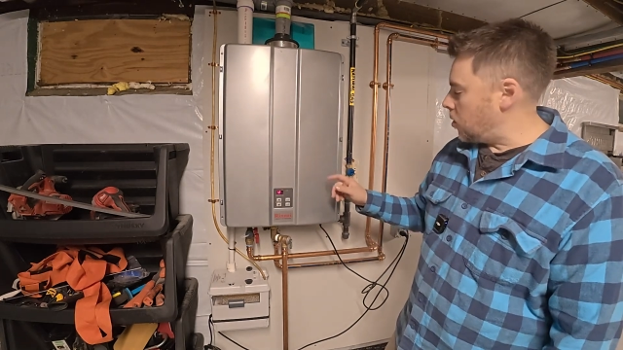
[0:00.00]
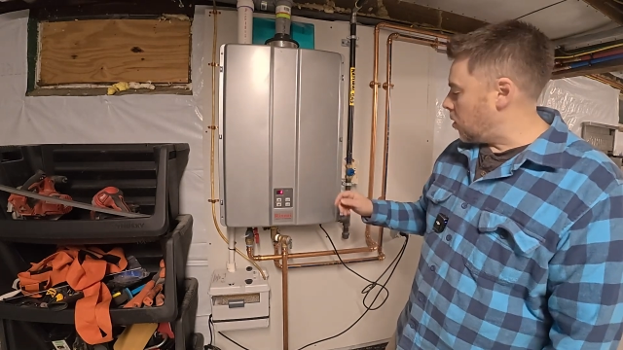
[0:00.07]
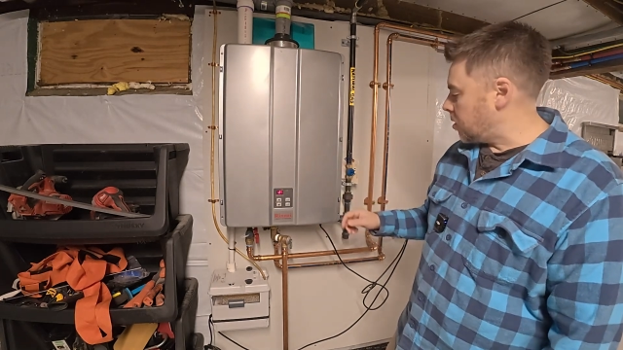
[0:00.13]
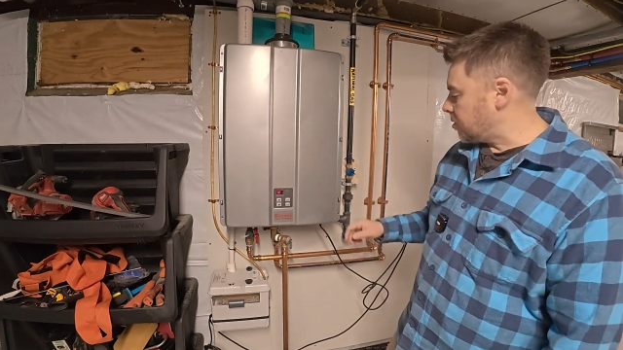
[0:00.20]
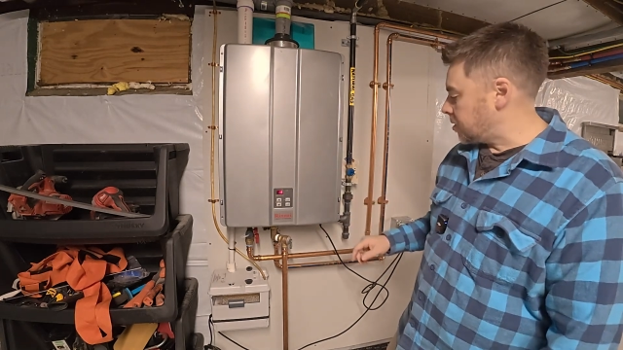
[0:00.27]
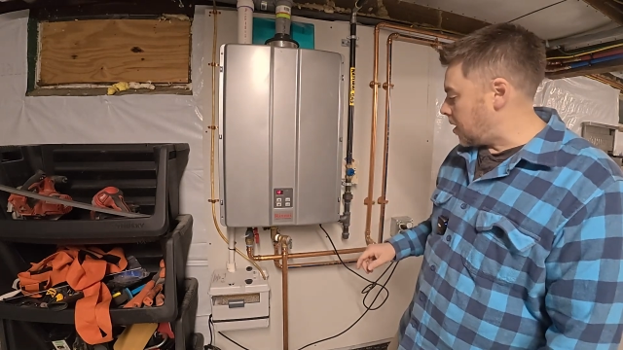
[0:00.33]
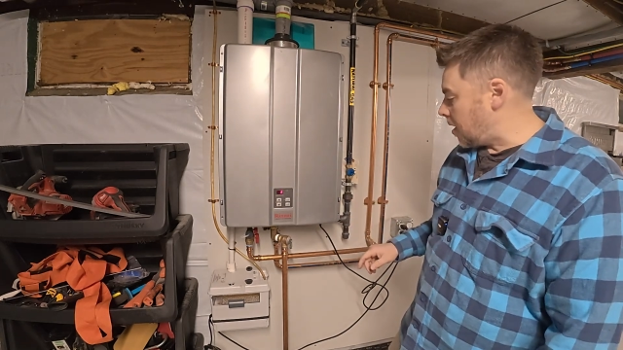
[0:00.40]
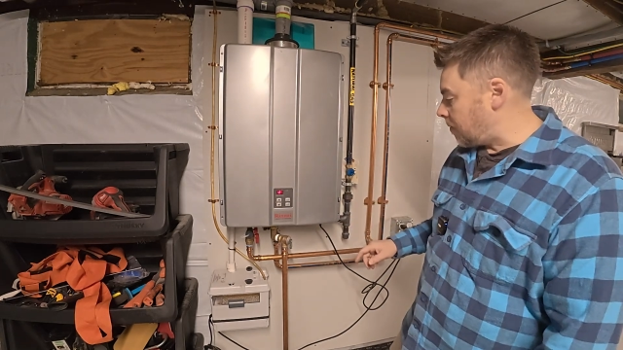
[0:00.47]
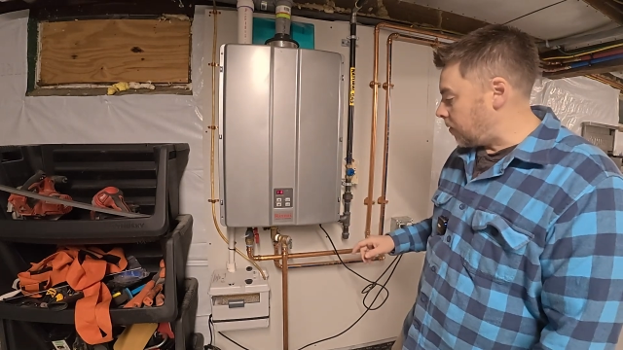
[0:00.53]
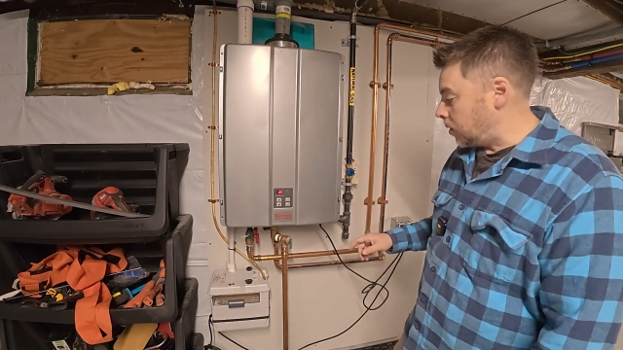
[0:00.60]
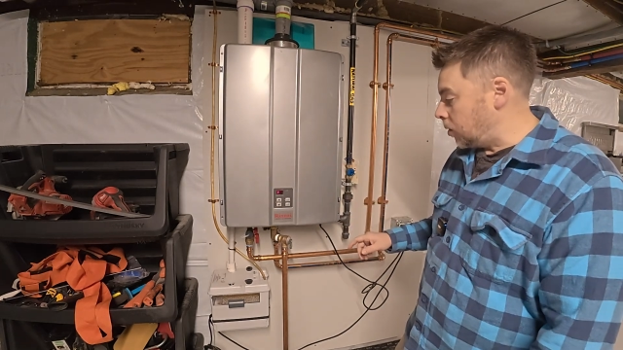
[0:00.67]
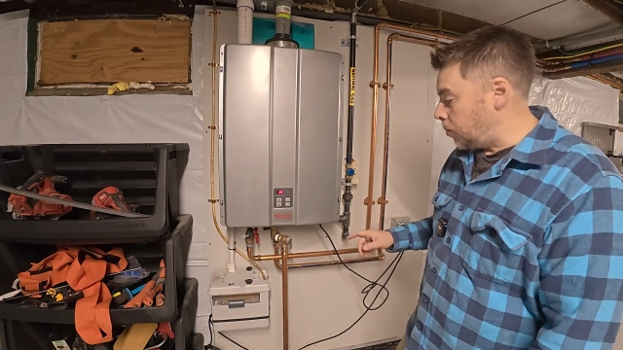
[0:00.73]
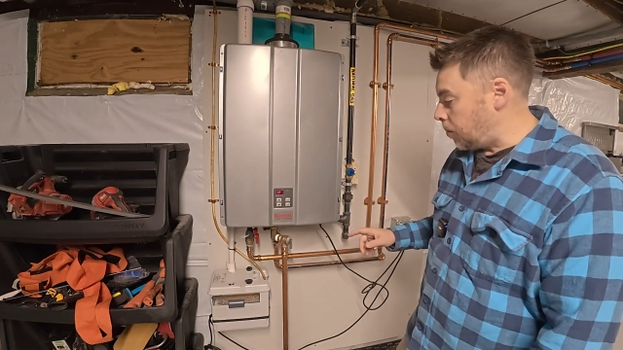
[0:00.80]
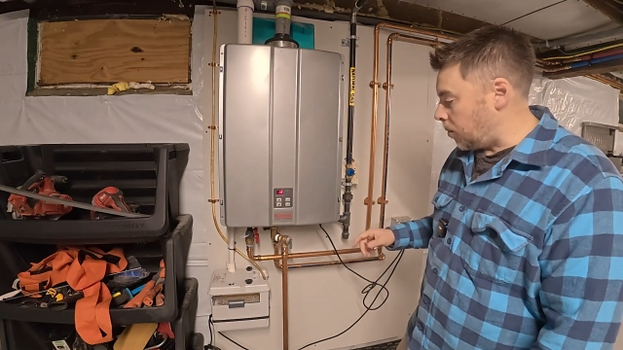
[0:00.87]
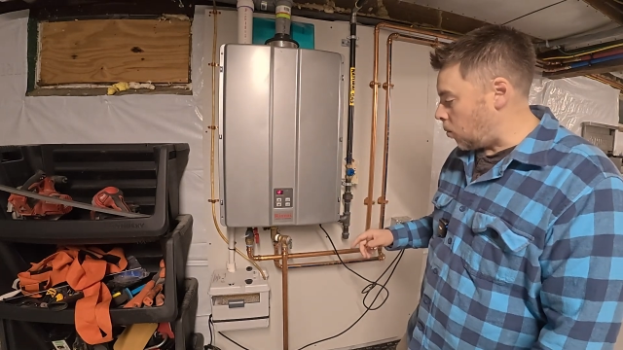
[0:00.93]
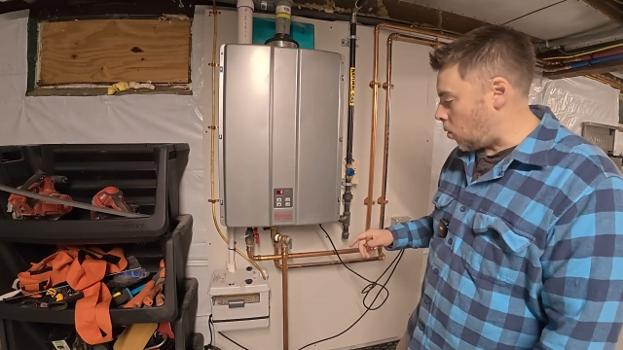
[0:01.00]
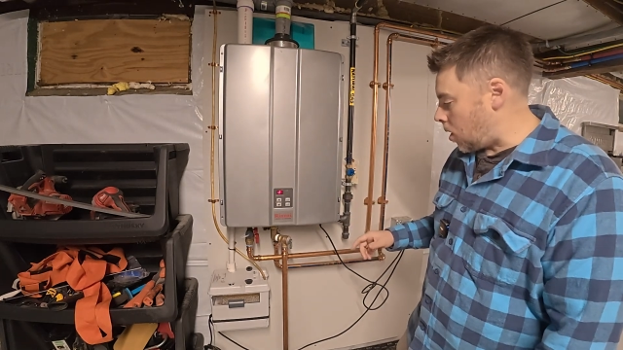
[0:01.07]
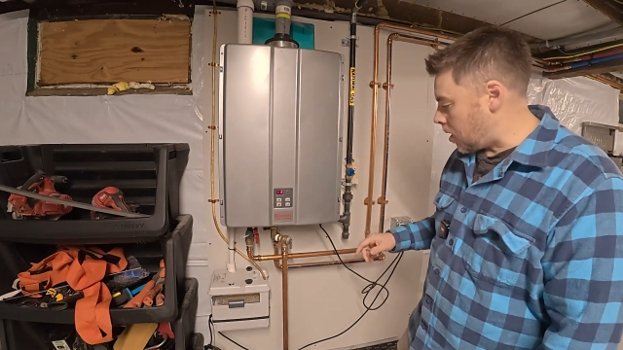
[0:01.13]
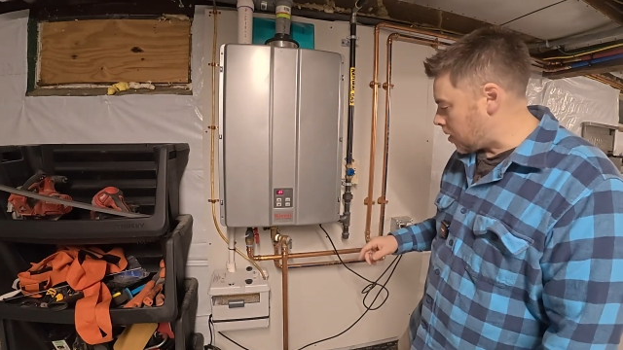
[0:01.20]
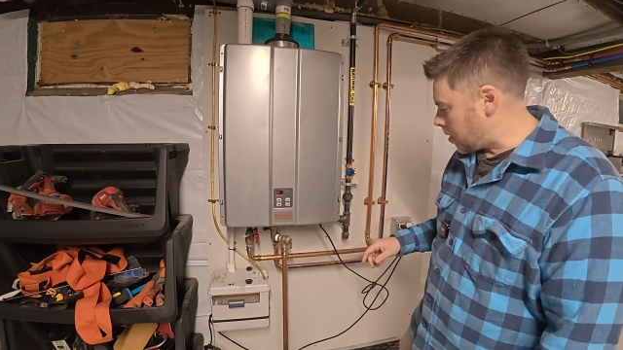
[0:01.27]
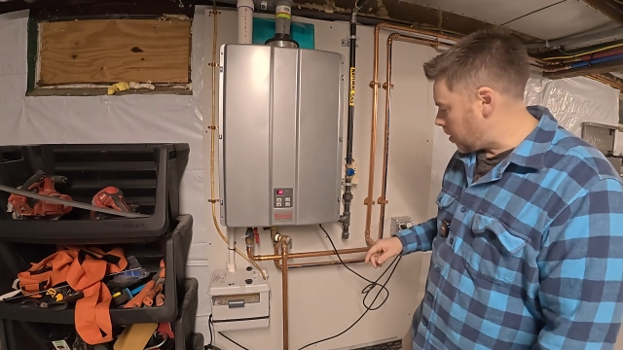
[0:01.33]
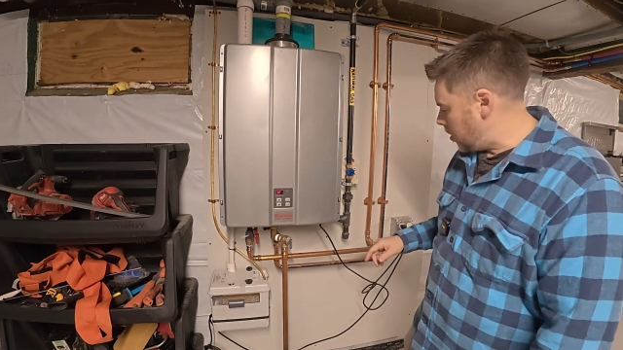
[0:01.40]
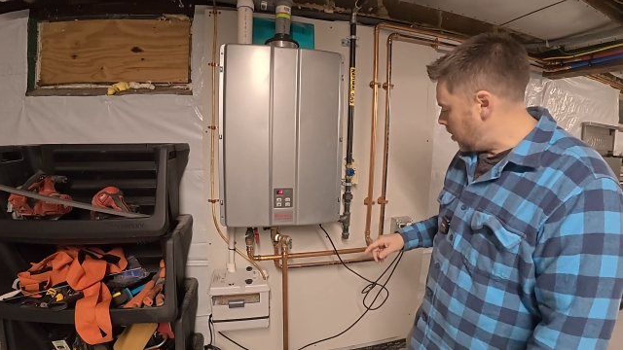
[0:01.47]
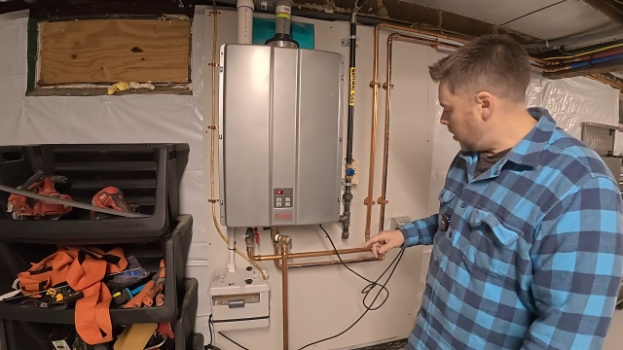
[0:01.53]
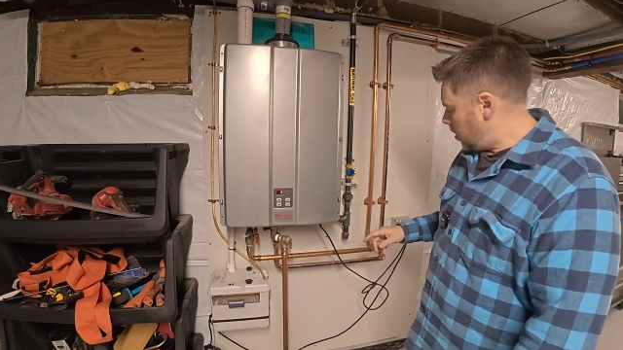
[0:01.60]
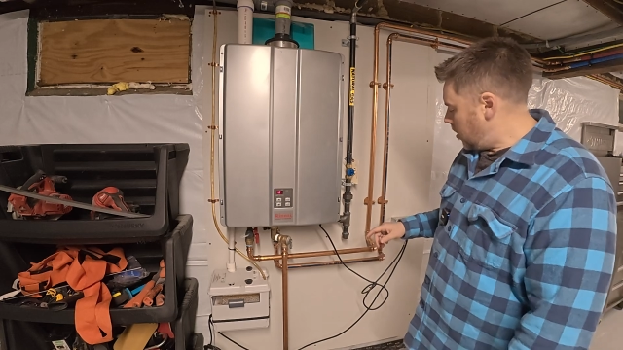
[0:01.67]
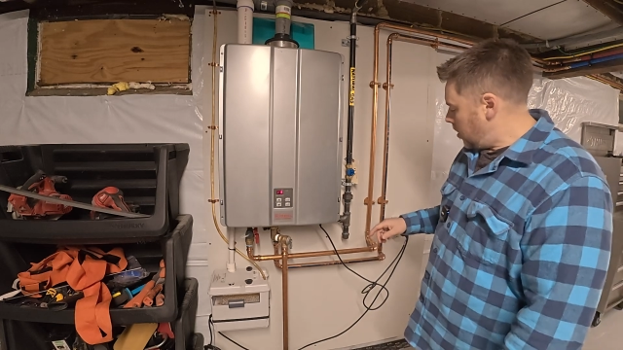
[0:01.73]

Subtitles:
You also have a loop of water.